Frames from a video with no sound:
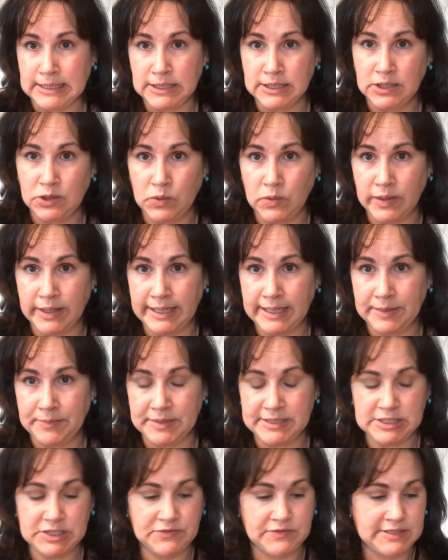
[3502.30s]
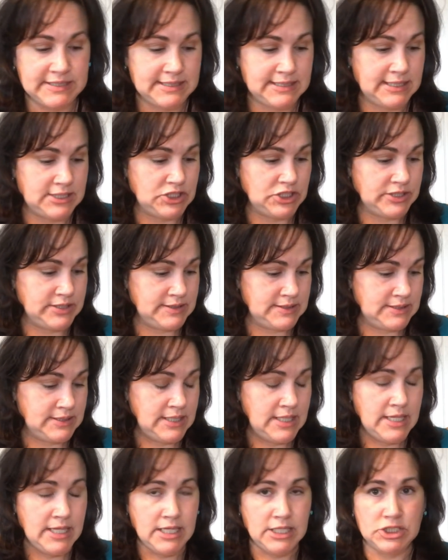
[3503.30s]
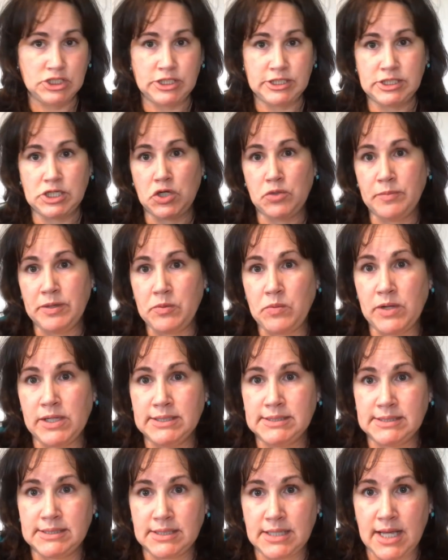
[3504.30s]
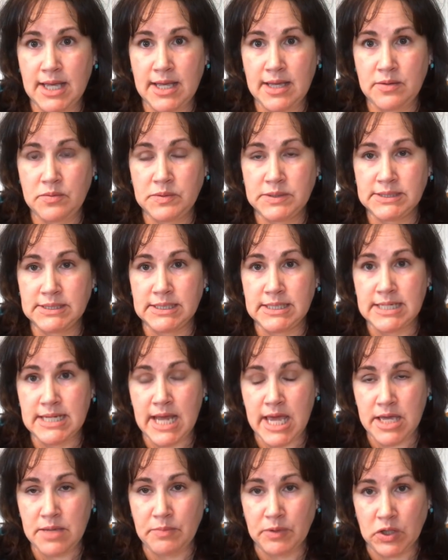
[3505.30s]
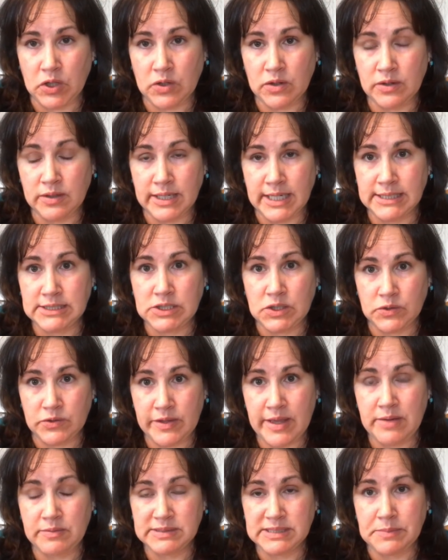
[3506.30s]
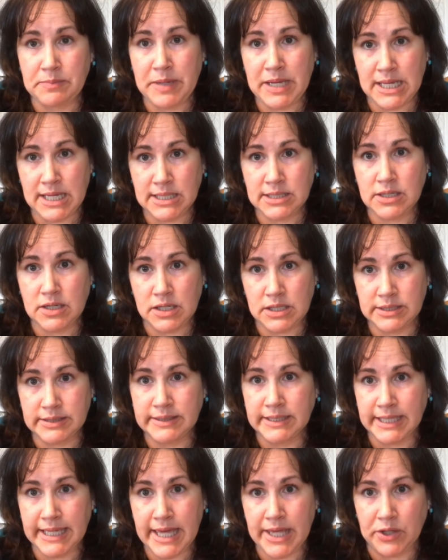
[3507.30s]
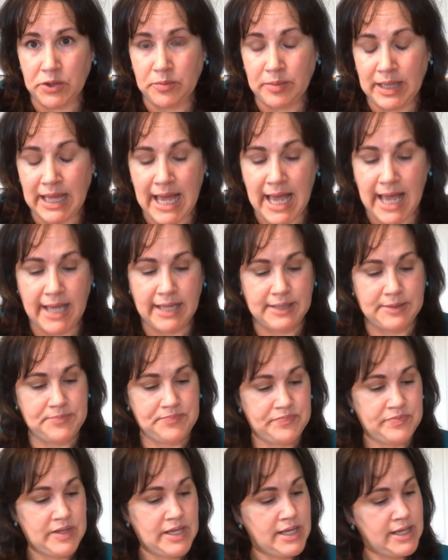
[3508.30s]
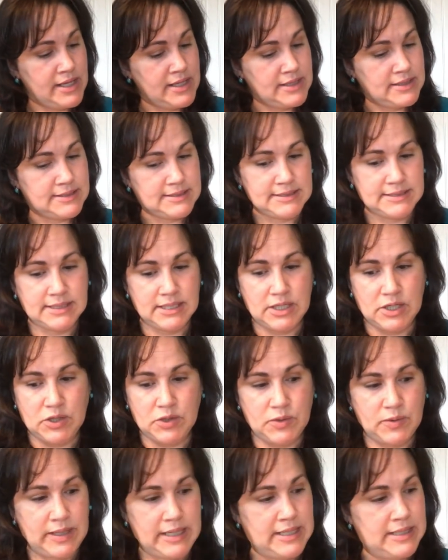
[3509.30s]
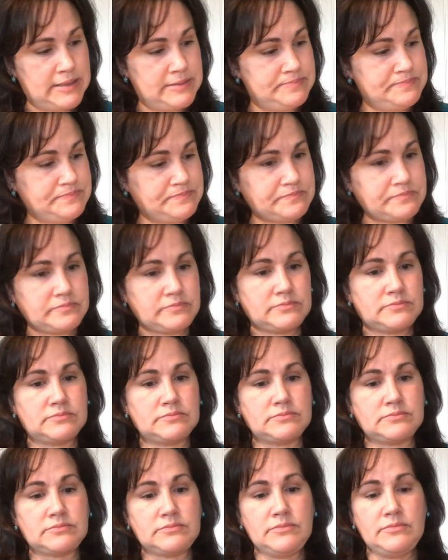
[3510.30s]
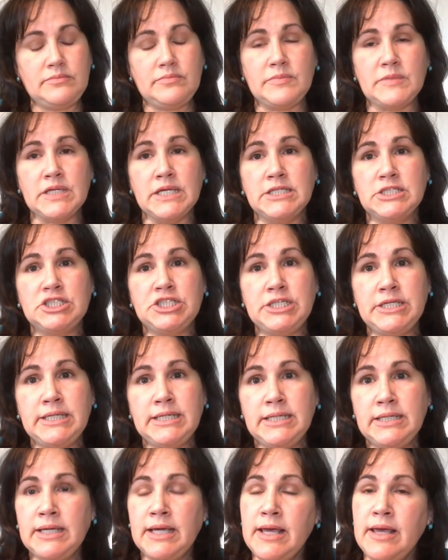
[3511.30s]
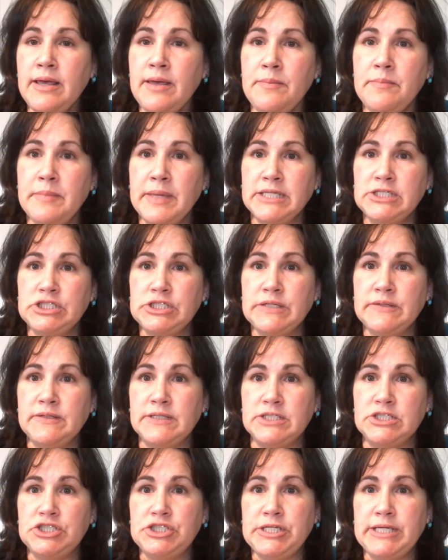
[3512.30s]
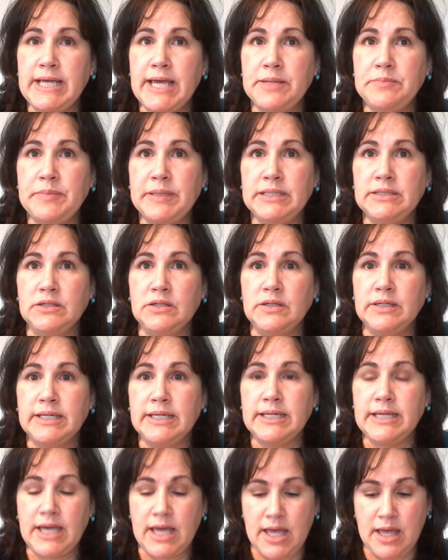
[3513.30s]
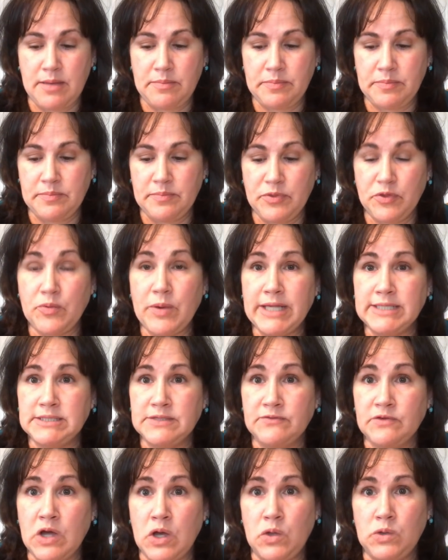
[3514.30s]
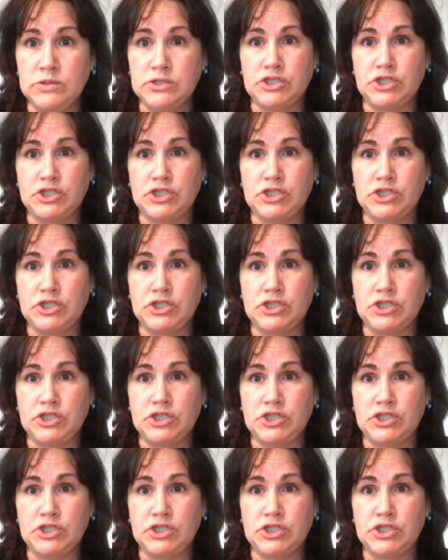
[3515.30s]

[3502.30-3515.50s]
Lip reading: Lori at Mischievous Stitches, she told me once that I was an enabler, and I told her that was the pot calling the kettle black. So she mentioned that she had been looking up threads of gold